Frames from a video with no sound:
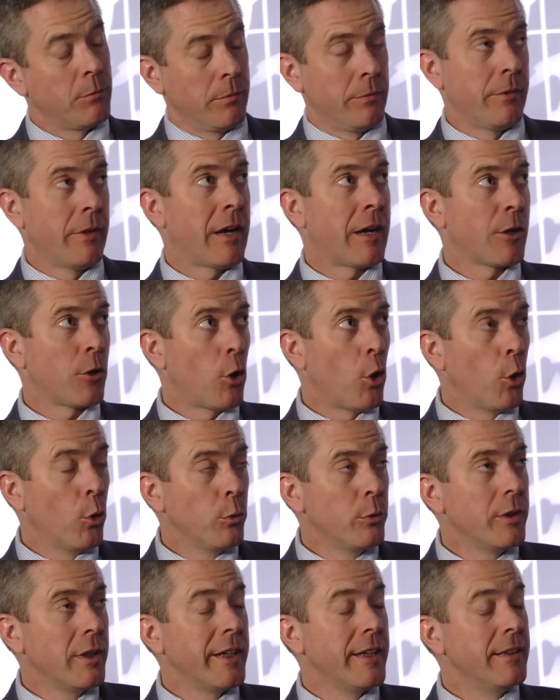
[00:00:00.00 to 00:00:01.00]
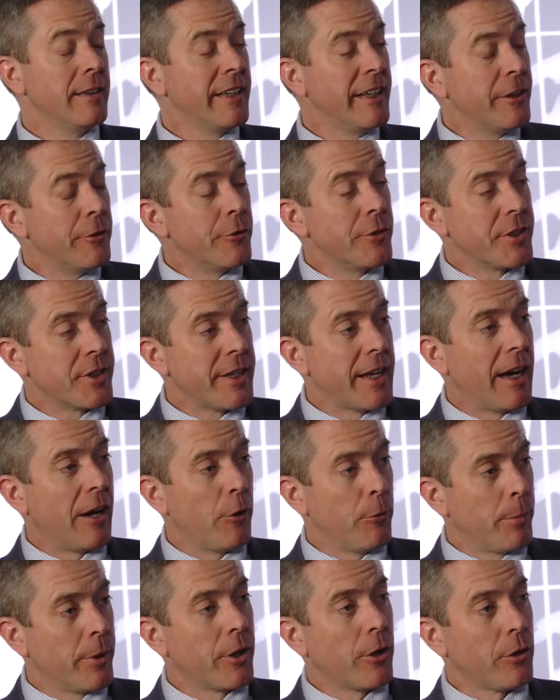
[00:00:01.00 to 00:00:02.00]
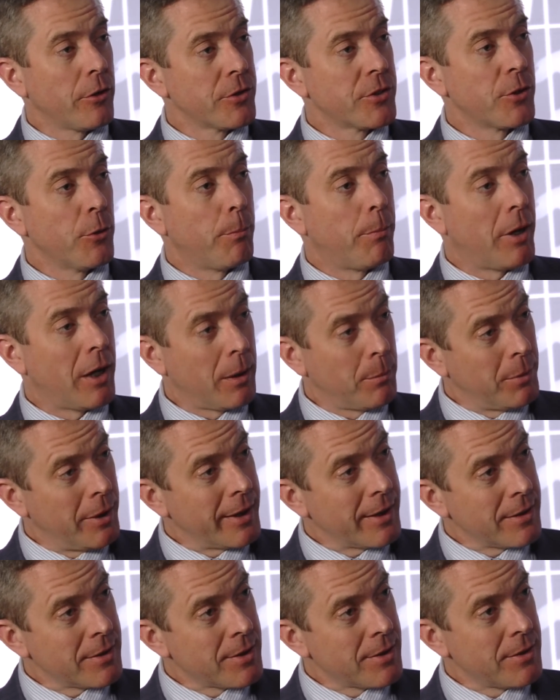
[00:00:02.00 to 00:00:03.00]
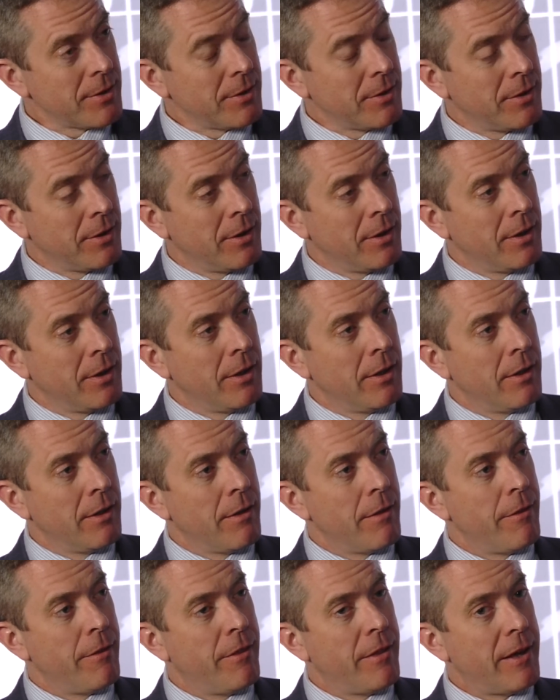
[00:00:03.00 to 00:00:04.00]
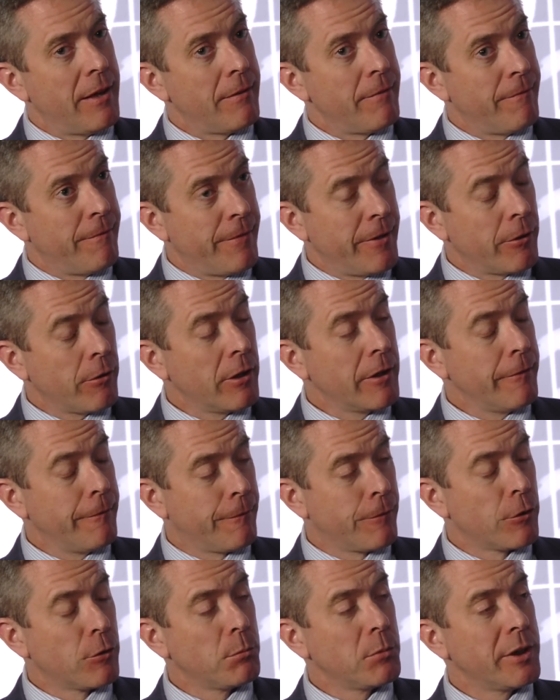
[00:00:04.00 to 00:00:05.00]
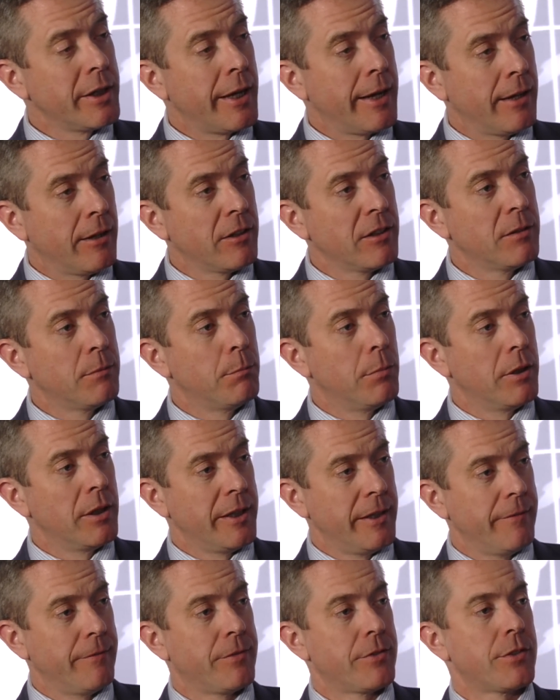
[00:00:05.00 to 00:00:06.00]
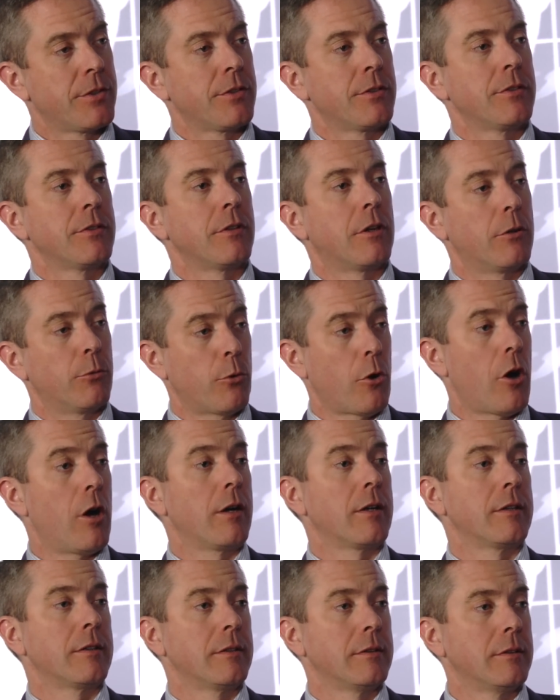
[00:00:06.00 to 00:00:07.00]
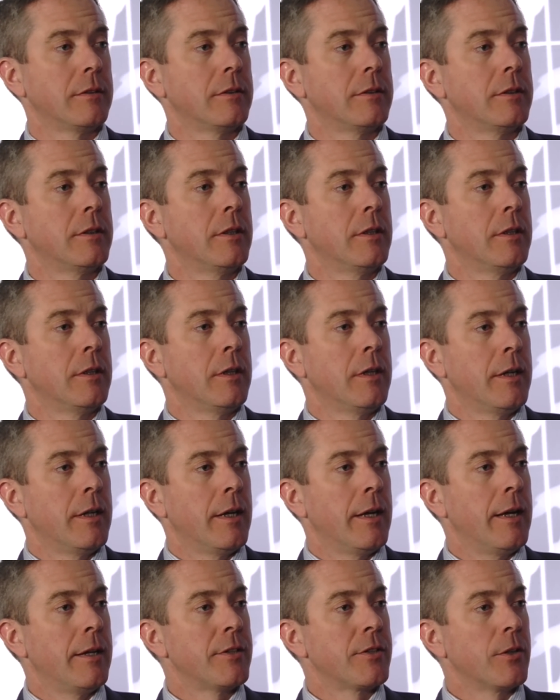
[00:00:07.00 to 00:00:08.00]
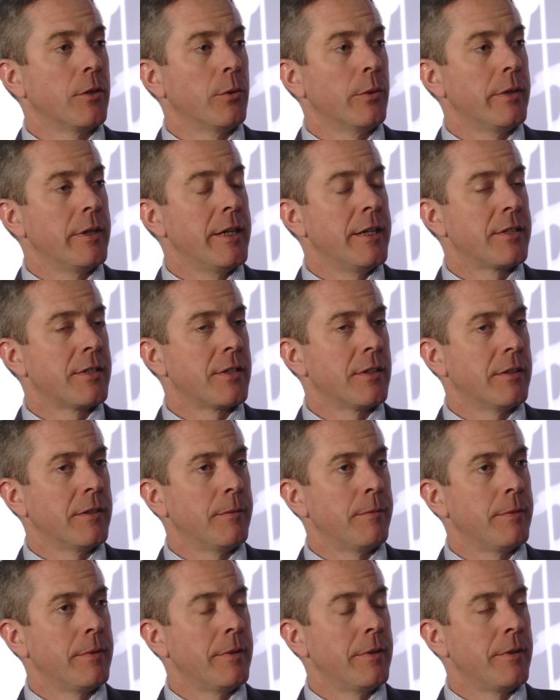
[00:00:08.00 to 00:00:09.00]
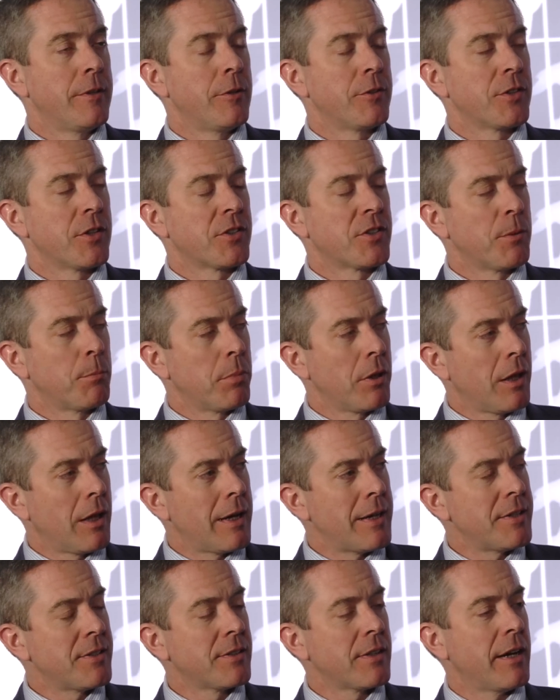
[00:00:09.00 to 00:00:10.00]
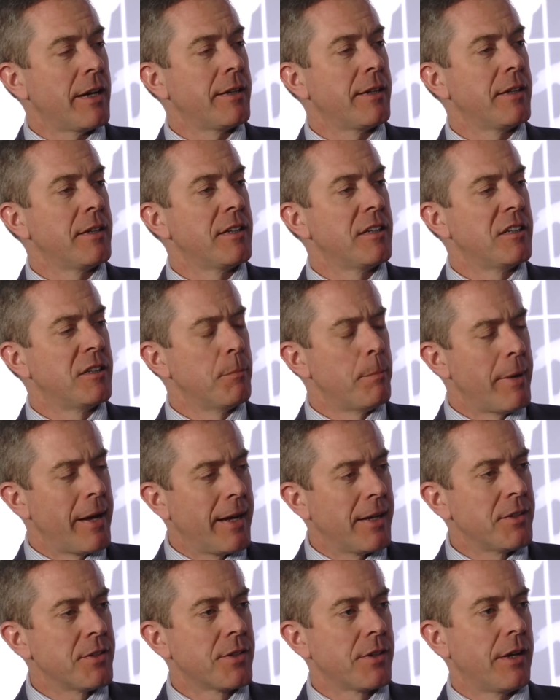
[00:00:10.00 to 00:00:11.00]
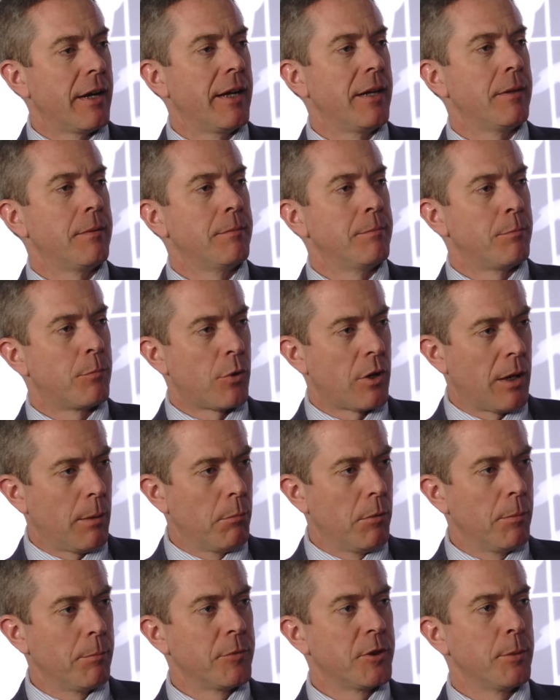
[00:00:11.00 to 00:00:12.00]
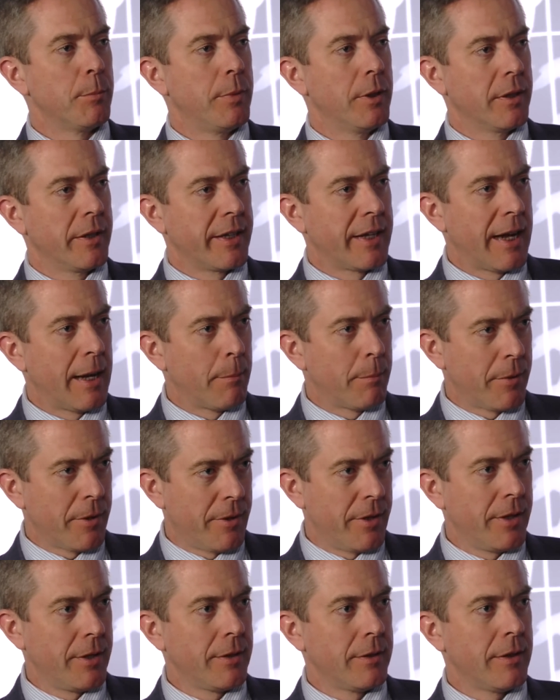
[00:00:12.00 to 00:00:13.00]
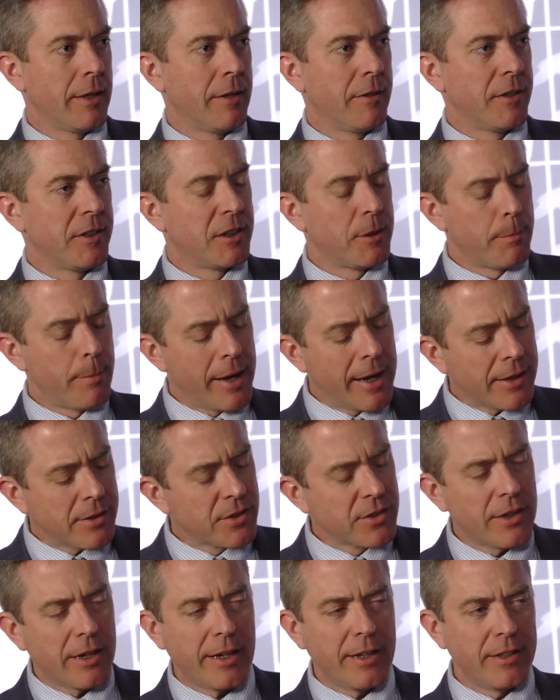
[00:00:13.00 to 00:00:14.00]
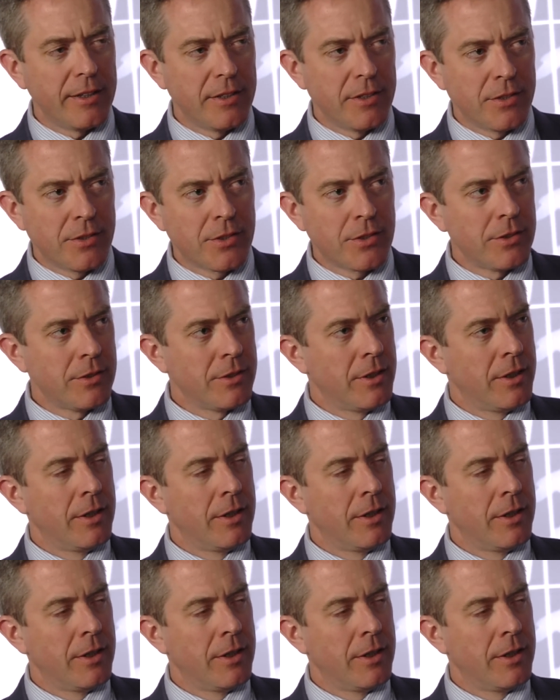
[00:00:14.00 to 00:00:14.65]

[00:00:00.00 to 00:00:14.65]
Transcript: not only leaders now, but also publics, that fairly firmly held beliefs are wrong. So there's a supply side and a demand side problem to building empathy. And the demand side is